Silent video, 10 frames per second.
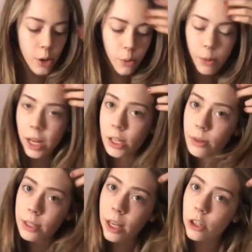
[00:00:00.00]
what I do is
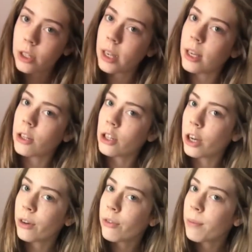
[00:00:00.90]
I just take a chunk
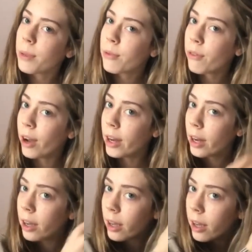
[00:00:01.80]
from the front
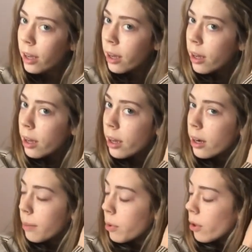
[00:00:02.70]
and I
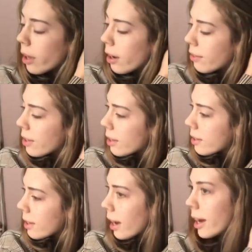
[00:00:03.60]
pull it off to the
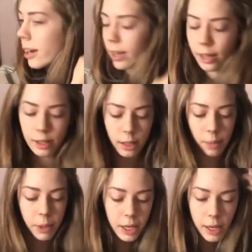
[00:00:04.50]
side and clip it
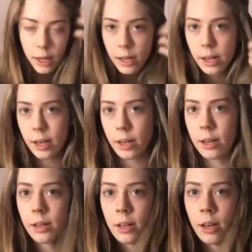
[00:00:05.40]
in. And
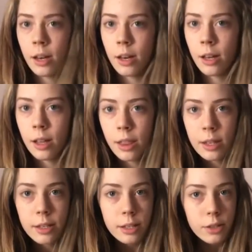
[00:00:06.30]
this
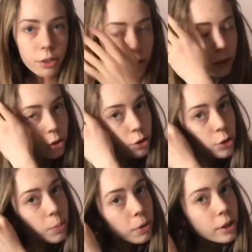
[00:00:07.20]
is
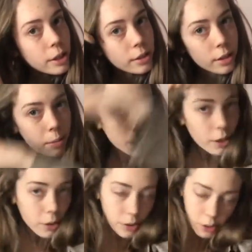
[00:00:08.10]
super easy, but it
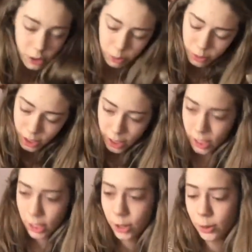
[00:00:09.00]
also looks really
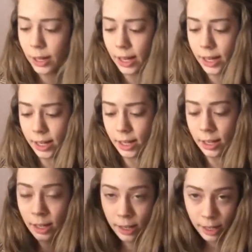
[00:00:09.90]
cute and
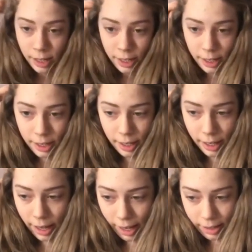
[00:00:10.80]
it
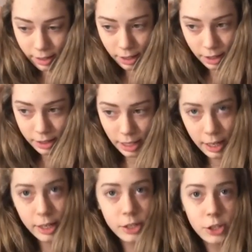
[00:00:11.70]
adds a little
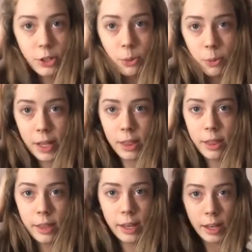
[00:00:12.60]
touch with
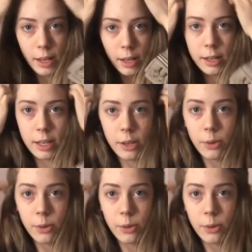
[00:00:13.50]
the cute